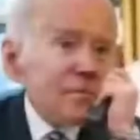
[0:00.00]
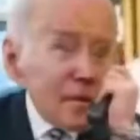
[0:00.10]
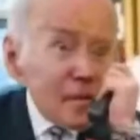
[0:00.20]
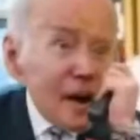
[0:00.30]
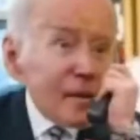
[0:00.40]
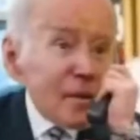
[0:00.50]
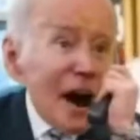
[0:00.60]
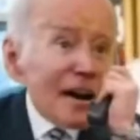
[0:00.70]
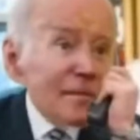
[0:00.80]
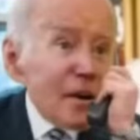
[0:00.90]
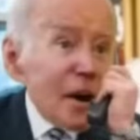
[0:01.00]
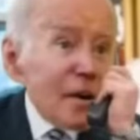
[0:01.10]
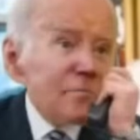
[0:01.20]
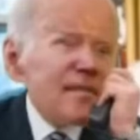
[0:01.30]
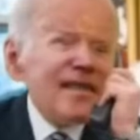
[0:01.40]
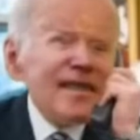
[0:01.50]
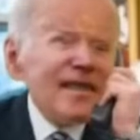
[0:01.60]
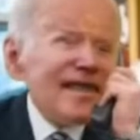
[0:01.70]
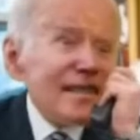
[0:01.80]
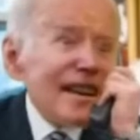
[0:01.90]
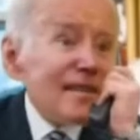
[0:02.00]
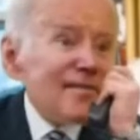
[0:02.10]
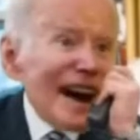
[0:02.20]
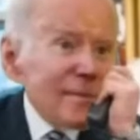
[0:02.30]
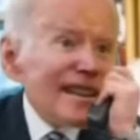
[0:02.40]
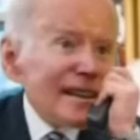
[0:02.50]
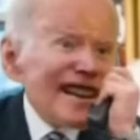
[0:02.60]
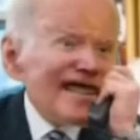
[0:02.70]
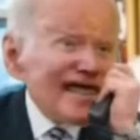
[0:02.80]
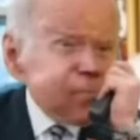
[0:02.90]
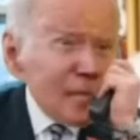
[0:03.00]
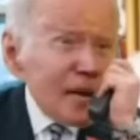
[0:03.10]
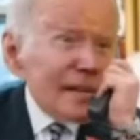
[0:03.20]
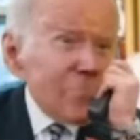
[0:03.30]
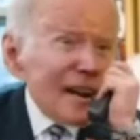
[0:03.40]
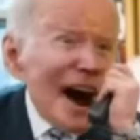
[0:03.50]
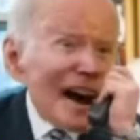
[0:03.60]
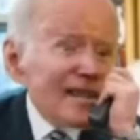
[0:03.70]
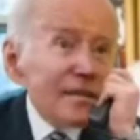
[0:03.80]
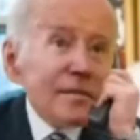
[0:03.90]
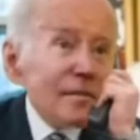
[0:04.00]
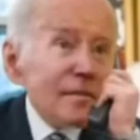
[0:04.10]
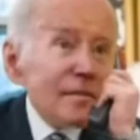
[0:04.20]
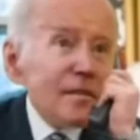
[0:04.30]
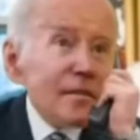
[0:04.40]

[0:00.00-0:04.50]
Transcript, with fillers: sir. I'm going to need you to stay calm. All right, all right, I'm calm. Oh,